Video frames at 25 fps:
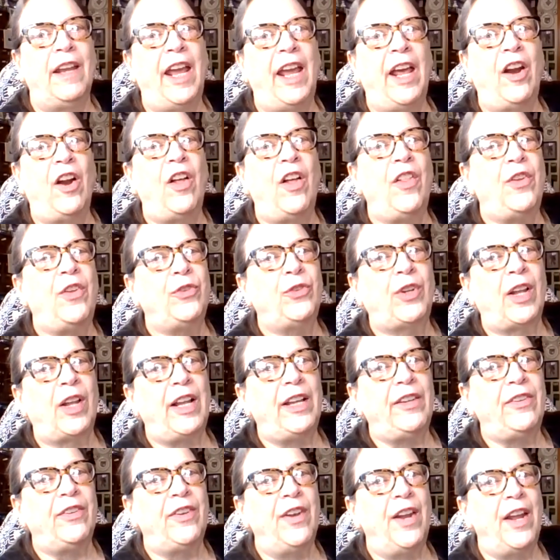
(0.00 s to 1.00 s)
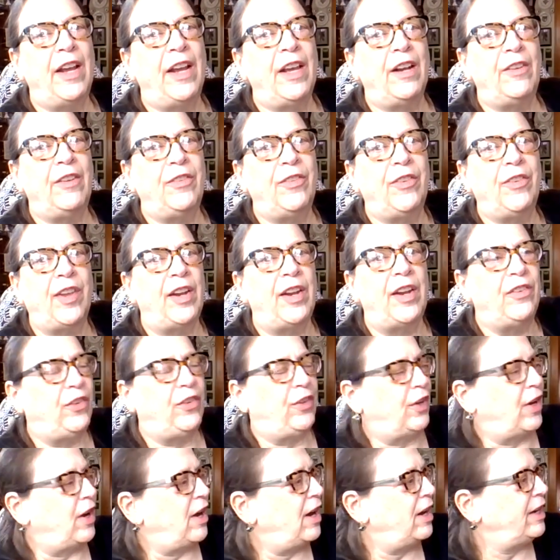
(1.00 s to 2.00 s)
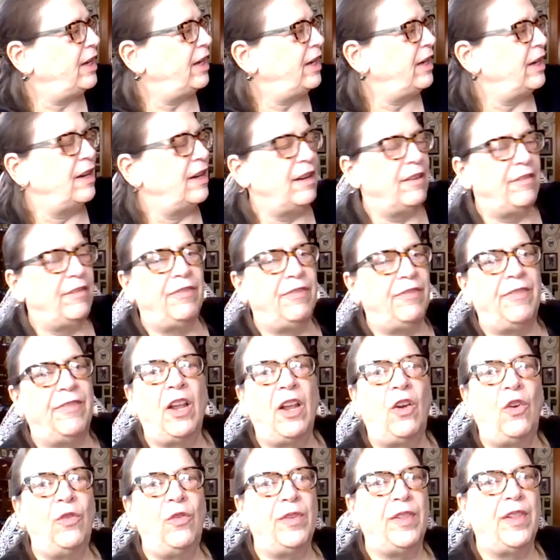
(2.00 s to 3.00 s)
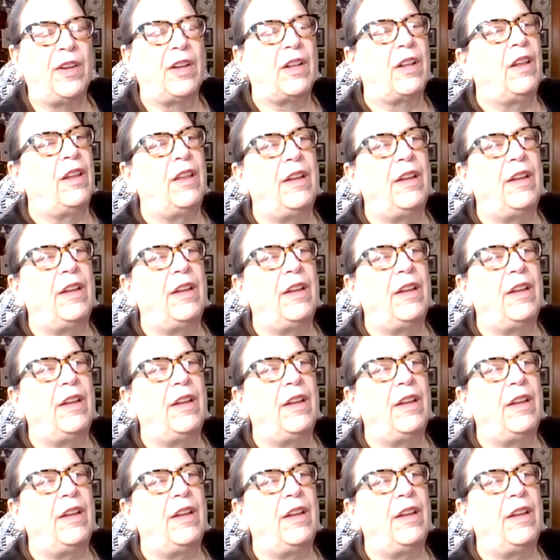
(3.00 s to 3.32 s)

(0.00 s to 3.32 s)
had all those glass negatives on his donkey and it fell over the